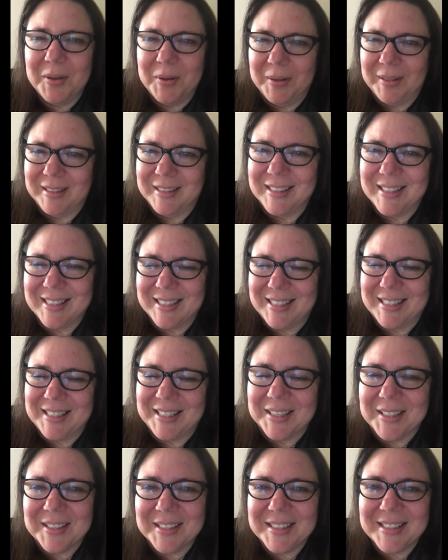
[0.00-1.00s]
you can
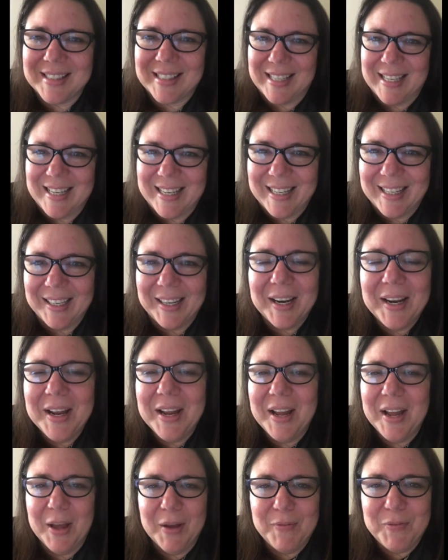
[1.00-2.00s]
still see it
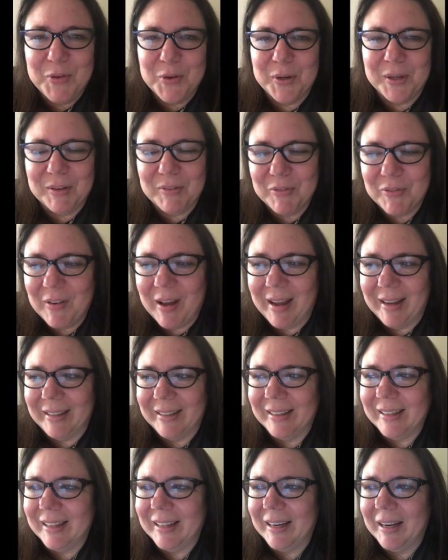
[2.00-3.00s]
if you can
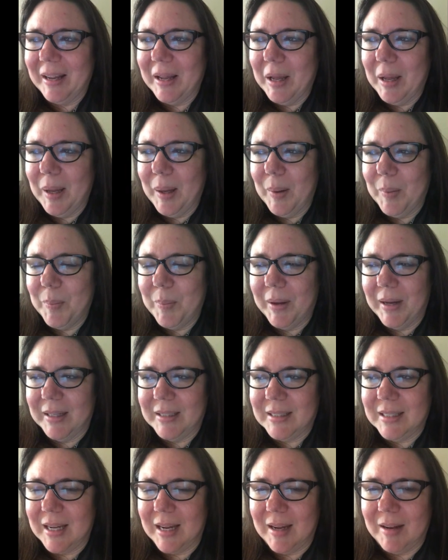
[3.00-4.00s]
find it
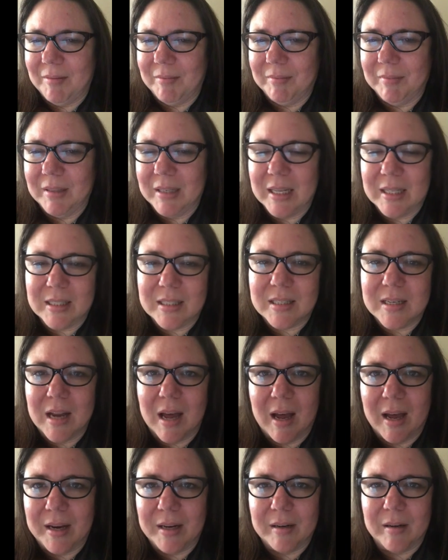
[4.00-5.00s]
but um, it's
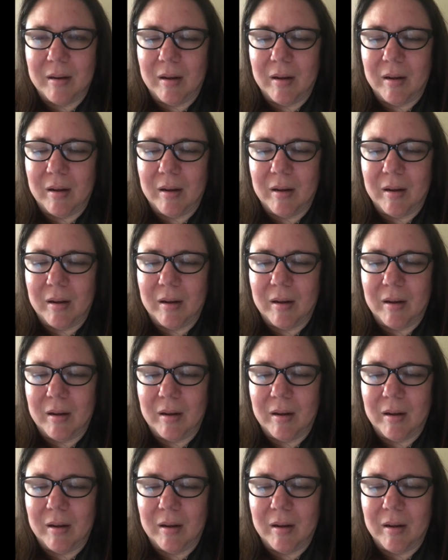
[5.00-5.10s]
not